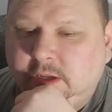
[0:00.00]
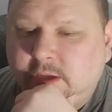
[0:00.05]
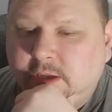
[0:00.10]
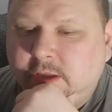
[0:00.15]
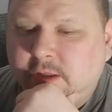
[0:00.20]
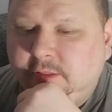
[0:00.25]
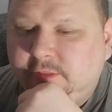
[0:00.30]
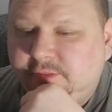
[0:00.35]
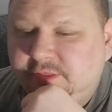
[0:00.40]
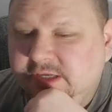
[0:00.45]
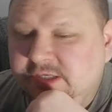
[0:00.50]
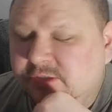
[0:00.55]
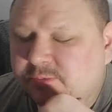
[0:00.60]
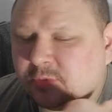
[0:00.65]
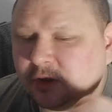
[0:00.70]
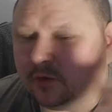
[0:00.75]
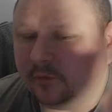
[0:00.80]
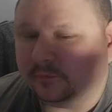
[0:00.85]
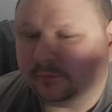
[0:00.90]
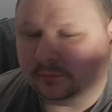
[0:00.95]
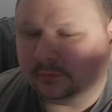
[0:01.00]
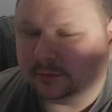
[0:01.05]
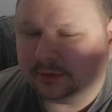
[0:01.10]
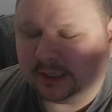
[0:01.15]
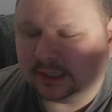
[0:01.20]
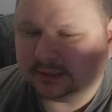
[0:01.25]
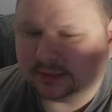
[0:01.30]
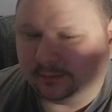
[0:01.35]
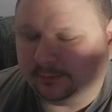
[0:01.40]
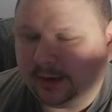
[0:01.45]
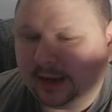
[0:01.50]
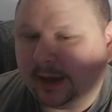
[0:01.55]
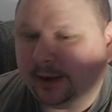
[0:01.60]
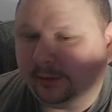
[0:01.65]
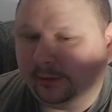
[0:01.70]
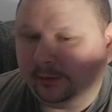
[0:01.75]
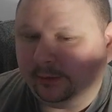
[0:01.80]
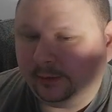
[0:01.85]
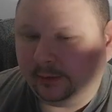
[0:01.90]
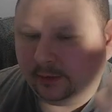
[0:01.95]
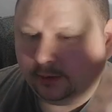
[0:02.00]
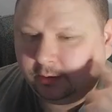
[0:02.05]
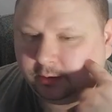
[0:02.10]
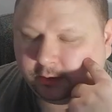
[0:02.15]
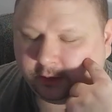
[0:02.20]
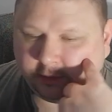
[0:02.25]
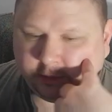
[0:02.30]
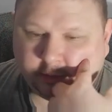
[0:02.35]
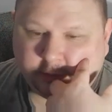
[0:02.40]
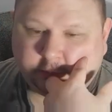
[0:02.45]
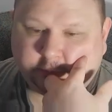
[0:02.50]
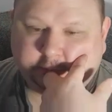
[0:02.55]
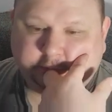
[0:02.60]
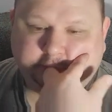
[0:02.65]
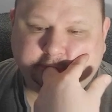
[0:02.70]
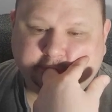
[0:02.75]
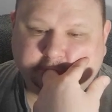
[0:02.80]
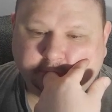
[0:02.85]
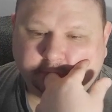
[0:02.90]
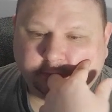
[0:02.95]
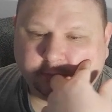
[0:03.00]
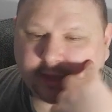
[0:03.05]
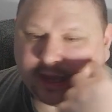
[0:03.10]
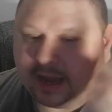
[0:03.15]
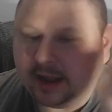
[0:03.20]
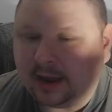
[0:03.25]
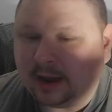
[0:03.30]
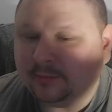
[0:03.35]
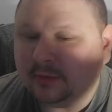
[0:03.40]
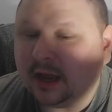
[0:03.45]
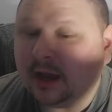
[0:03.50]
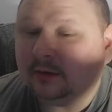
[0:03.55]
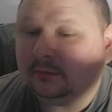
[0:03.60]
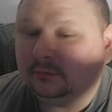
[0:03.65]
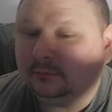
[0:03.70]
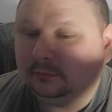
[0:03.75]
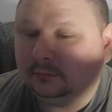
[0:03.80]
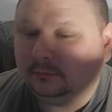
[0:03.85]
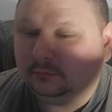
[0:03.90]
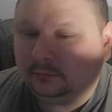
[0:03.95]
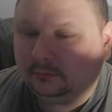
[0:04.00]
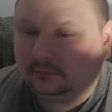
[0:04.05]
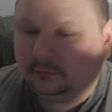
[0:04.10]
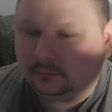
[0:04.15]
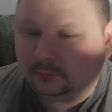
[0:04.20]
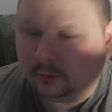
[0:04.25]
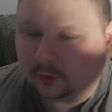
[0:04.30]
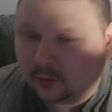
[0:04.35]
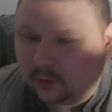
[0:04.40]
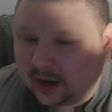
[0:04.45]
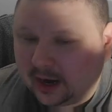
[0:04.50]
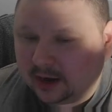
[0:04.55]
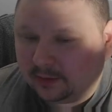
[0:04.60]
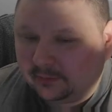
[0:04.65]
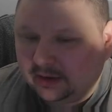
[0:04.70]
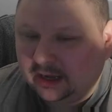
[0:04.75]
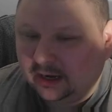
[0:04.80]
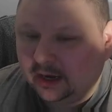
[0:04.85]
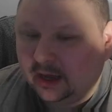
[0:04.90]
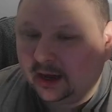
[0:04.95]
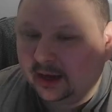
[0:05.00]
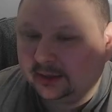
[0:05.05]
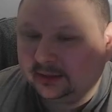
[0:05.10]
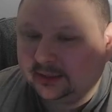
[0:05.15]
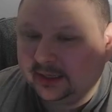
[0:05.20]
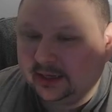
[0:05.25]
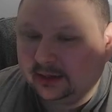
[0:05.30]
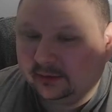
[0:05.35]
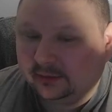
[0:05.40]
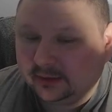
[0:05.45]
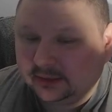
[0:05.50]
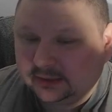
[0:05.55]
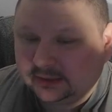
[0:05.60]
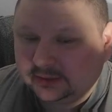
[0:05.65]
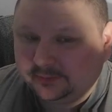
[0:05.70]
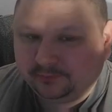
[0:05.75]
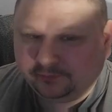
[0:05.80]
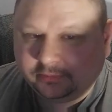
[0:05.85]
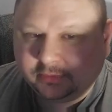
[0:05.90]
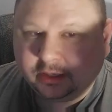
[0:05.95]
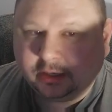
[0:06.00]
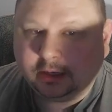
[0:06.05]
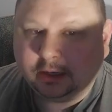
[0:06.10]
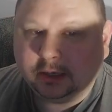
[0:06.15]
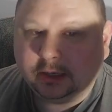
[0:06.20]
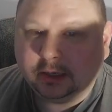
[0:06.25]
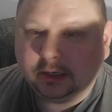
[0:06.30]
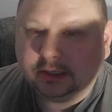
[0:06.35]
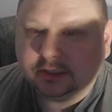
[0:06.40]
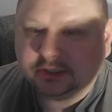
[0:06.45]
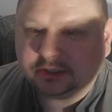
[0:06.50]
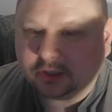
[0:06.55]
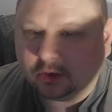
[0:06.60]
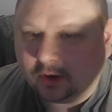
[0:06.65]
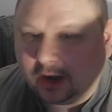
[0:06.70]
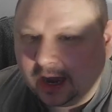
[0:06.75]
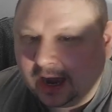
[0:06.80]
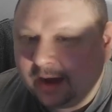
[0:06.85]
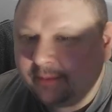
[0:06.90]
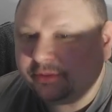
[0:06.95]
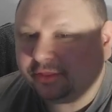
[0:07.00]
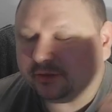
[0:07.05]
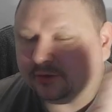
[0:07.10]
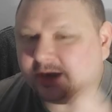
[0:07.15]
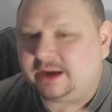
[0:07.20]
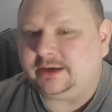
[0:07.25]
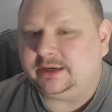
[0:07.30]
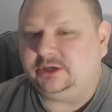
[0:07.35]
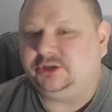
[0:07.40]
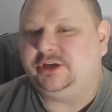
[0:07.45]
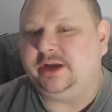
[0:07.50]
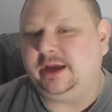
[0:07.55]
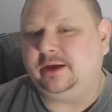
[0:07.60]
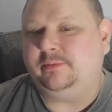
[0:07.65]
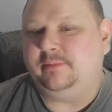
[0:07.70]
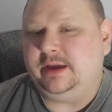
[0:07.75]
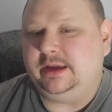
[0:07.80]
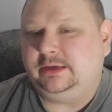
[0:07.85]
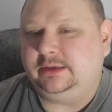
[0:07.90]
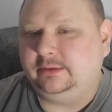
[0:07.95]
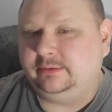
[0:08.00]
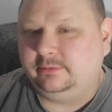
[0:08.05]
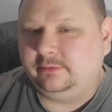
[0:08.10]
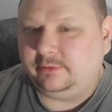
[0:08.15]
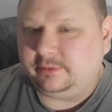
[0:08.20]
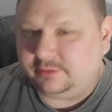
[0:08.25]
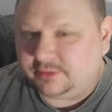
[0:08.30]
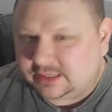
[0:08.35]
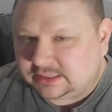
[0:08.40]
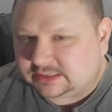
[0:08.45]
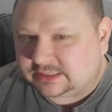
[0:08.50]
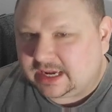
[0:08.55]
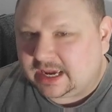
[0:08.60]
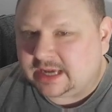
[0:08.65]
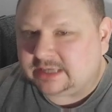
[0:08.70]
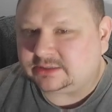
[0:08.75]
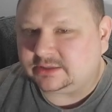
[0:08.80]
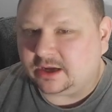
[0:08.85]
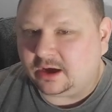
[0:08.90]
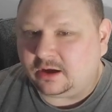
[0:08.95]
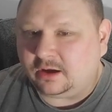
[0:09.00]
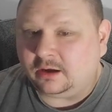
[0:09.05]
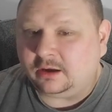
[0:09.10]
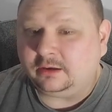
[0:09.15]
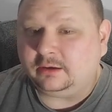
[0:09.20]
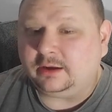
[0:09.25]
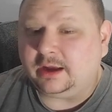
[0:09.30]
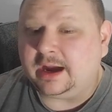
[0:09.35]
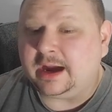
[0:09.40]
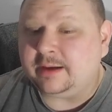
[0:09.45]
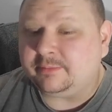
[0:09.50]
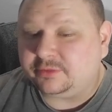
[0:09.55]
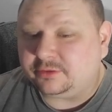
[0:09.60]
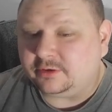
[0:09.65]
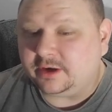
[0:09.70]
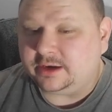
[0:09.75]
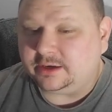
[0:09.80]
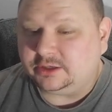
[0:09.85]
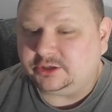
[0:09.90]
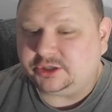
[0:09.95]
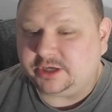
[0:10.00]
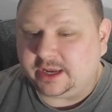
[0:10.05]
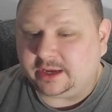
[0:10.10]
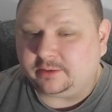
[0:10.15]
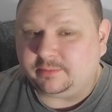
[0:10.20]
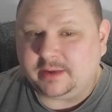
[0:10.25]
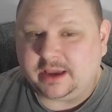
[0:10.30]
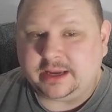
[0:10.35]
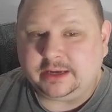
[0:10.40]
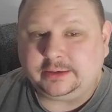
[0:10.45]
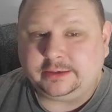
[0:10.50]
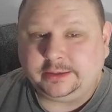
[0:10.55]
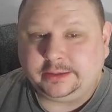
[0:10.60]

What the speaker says: This move doesn't matter. I'm not required by law to take this. So I'm threatening checkmate. This guy's gone. I'm threatening checkmate.